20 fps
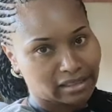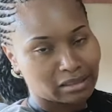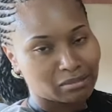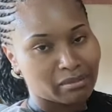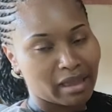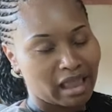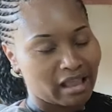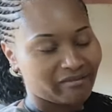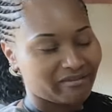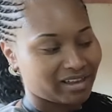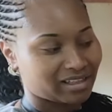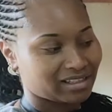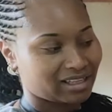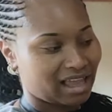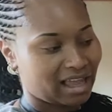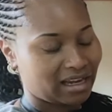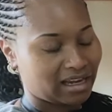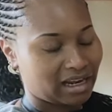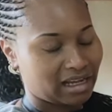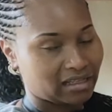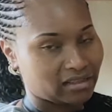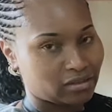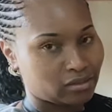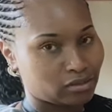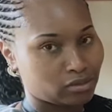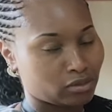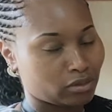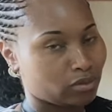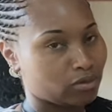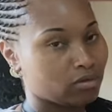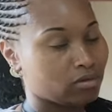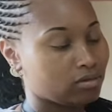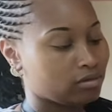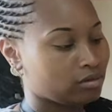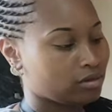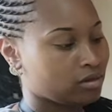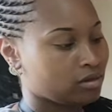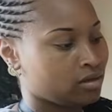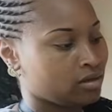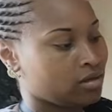zimeiva sana.
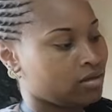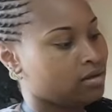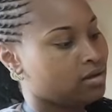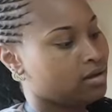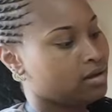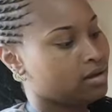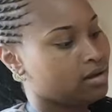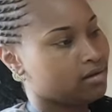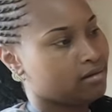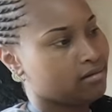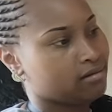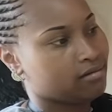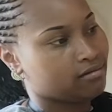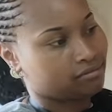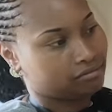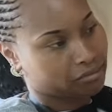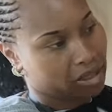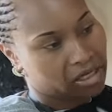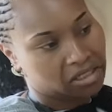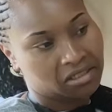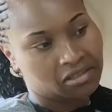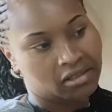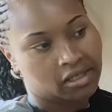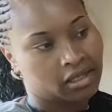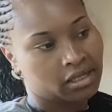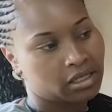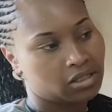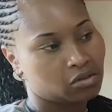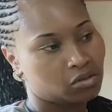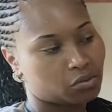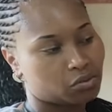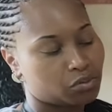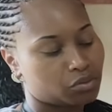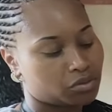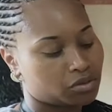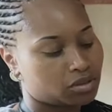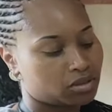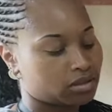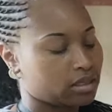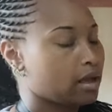So I decided to
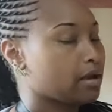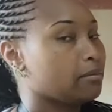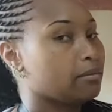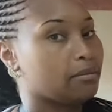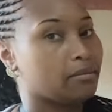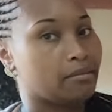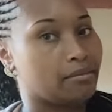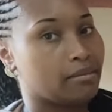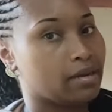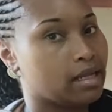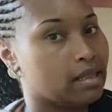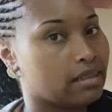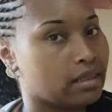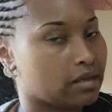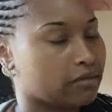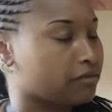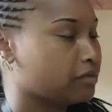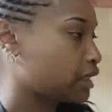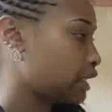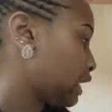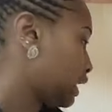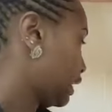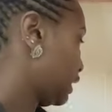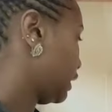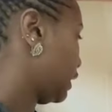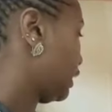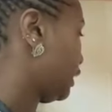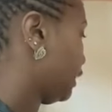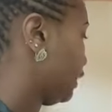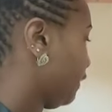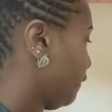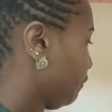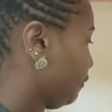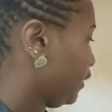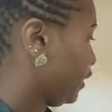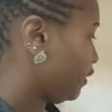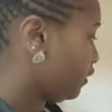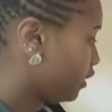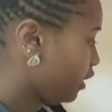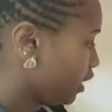put some in the fridge.
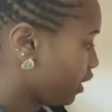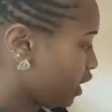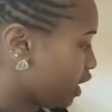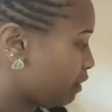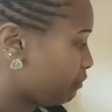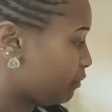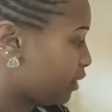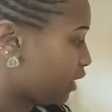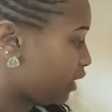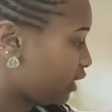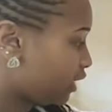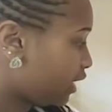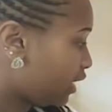Here are my